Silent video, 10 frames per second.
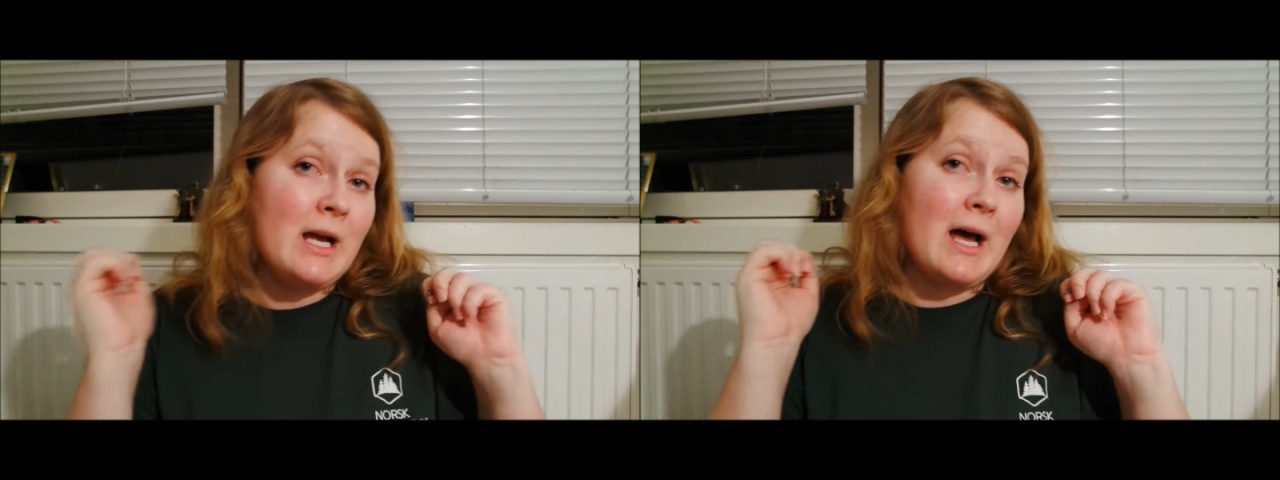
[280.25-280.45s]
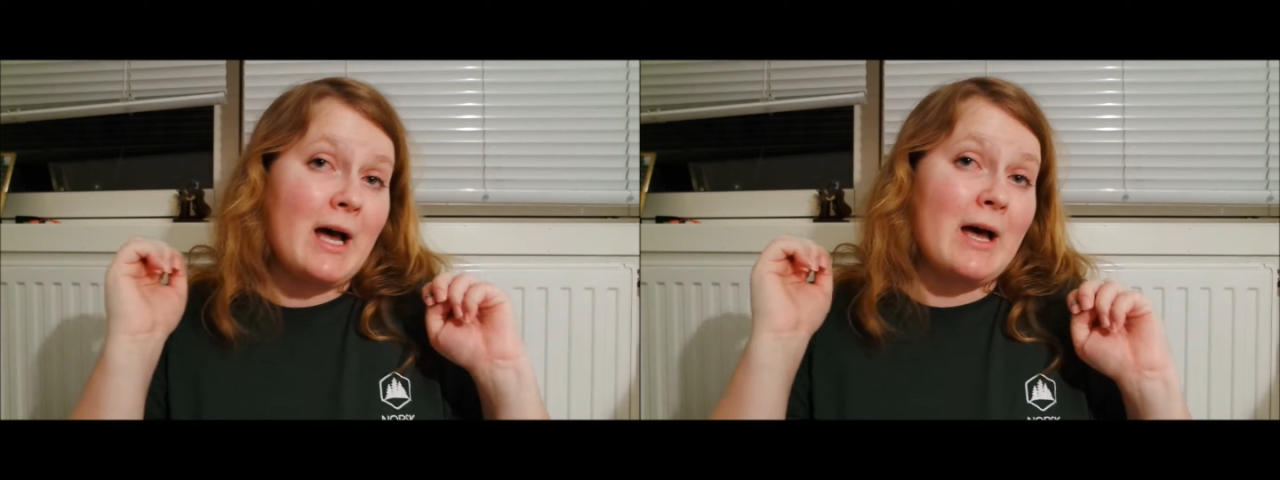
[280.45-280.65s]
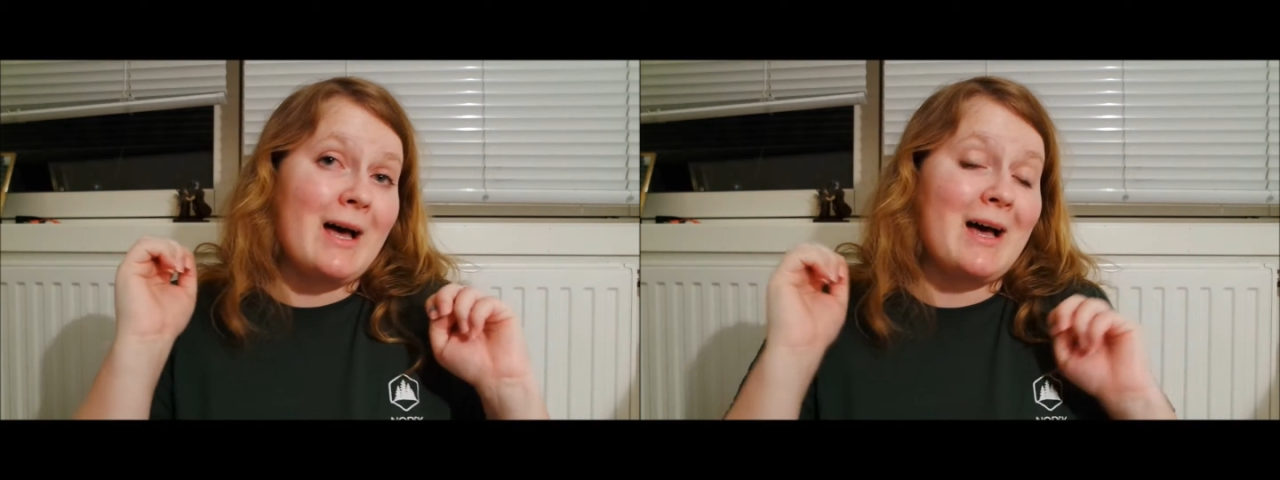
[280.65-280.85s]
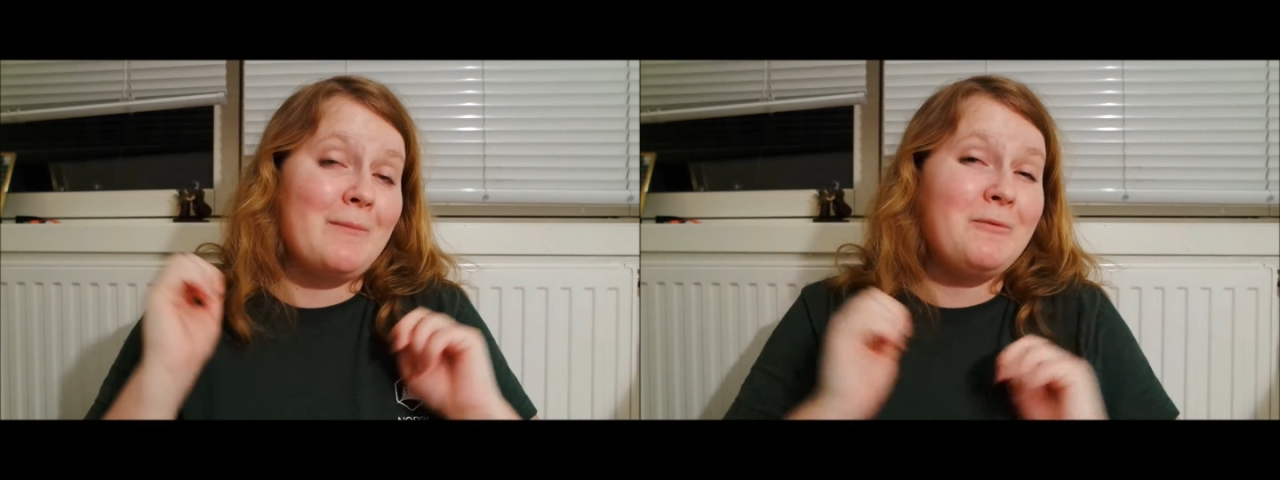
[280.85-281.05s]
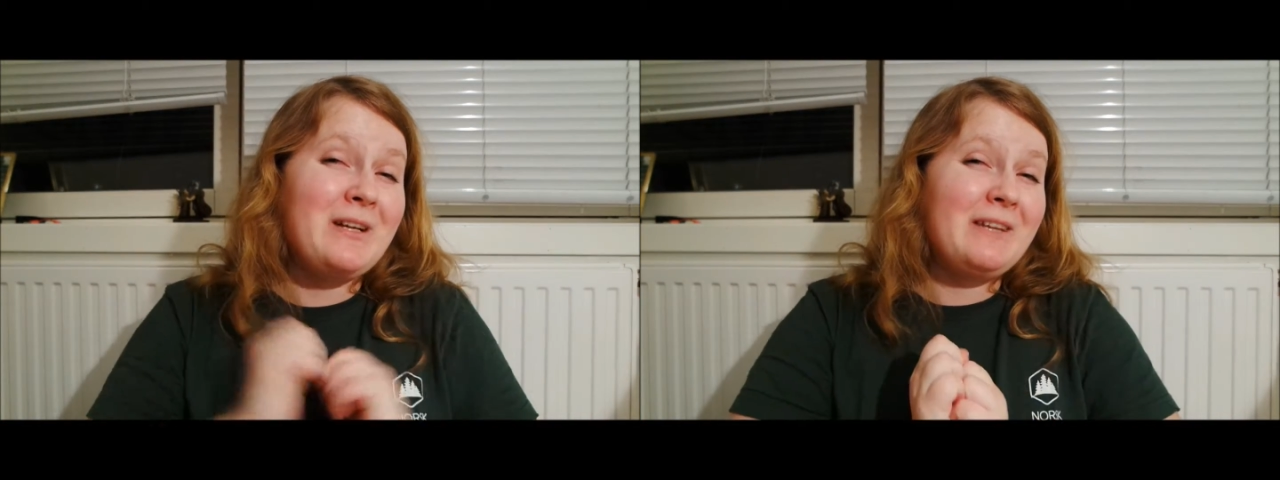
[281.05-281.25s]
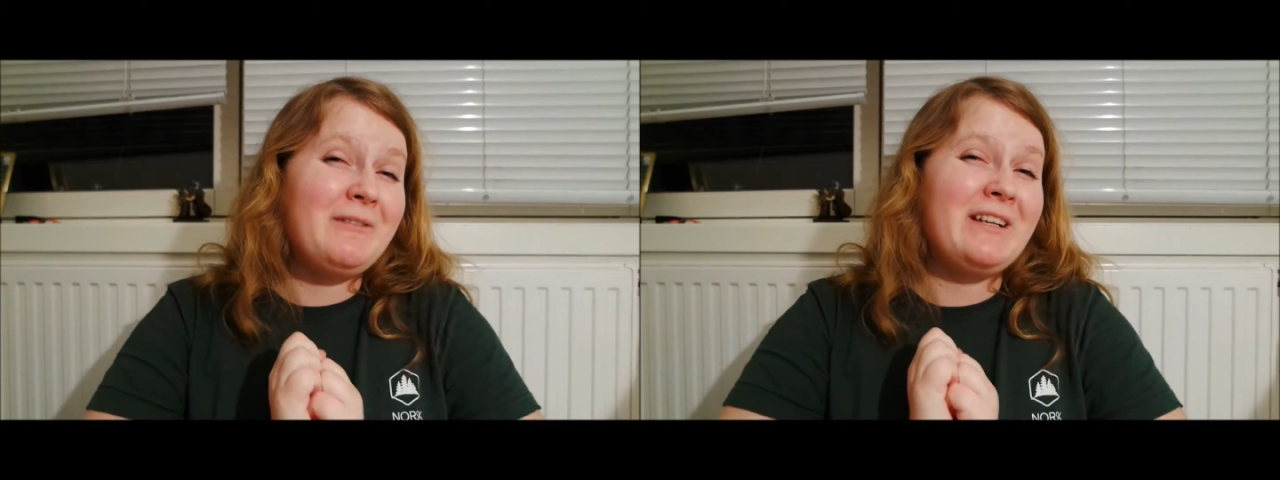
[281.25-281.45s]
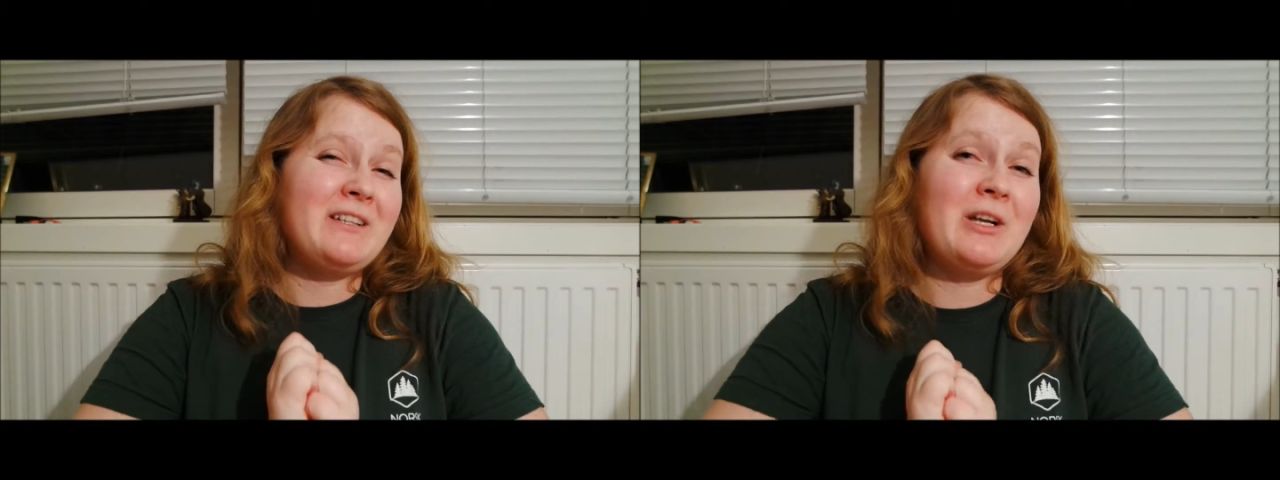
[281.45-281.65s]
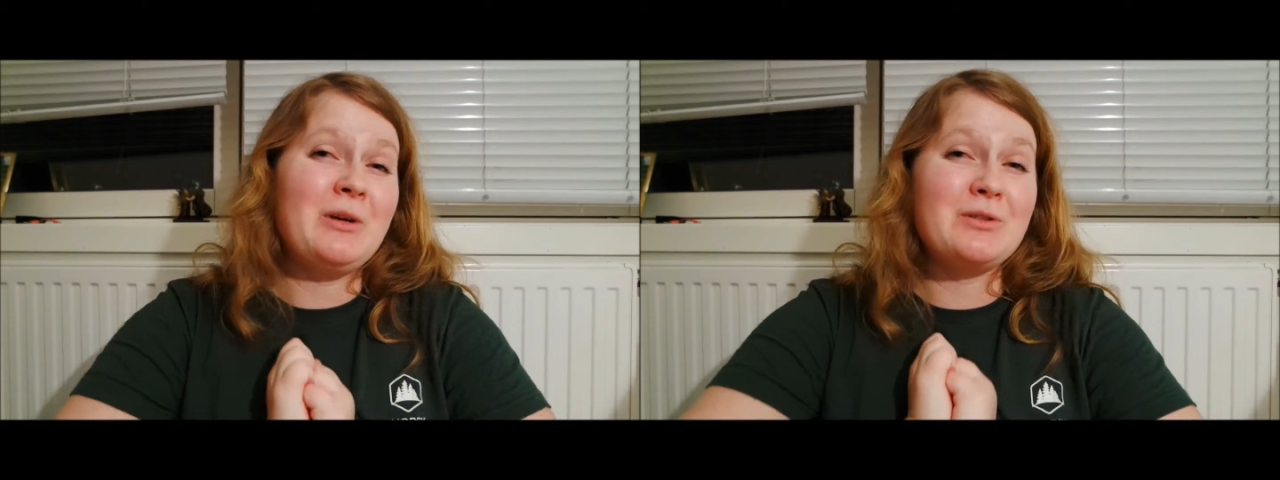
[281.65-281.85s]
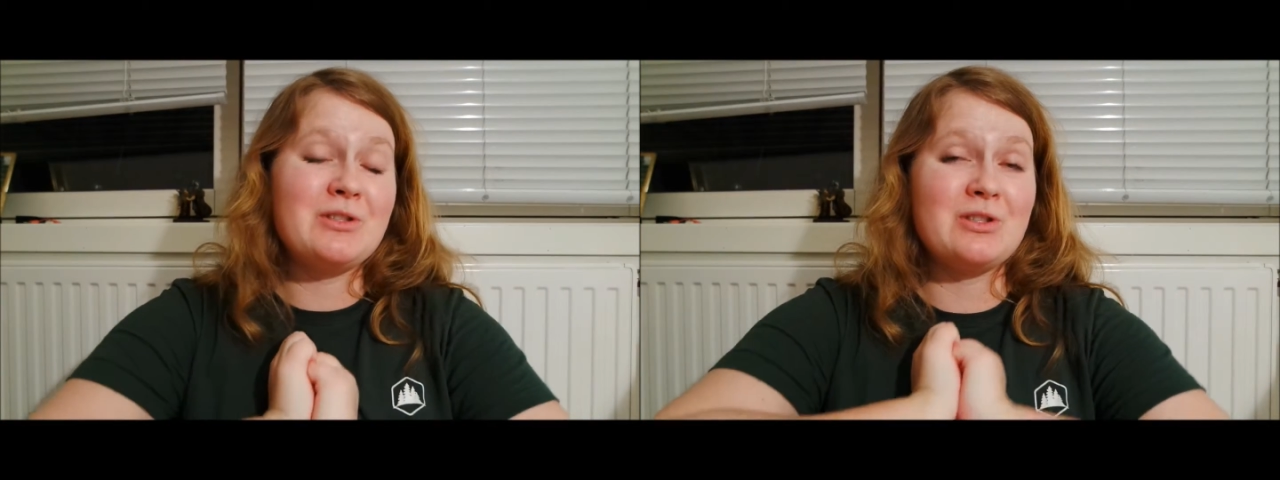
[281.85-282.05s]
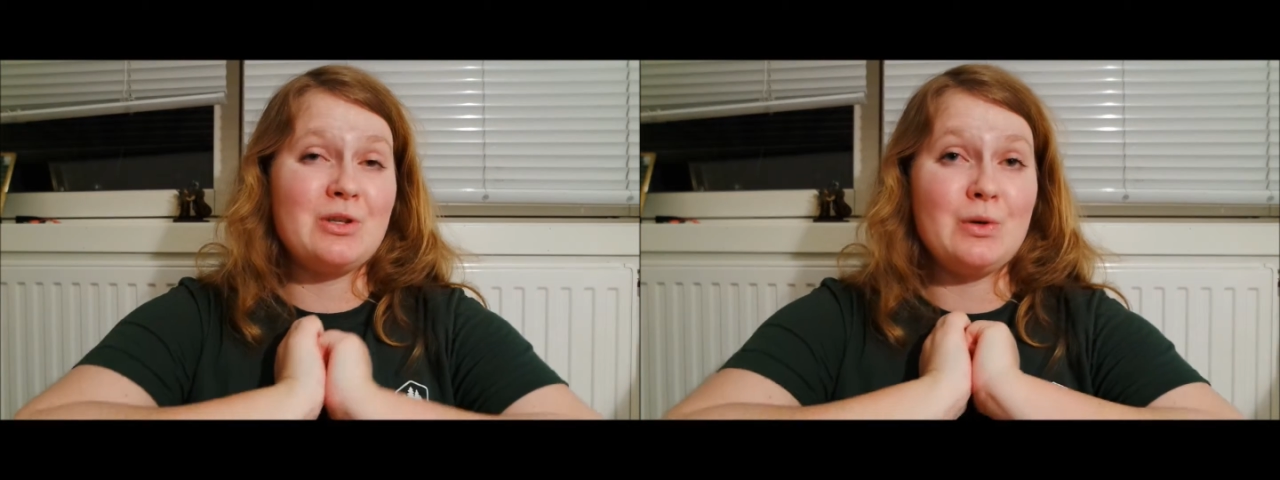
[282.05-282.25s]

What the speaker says: I'm really, really close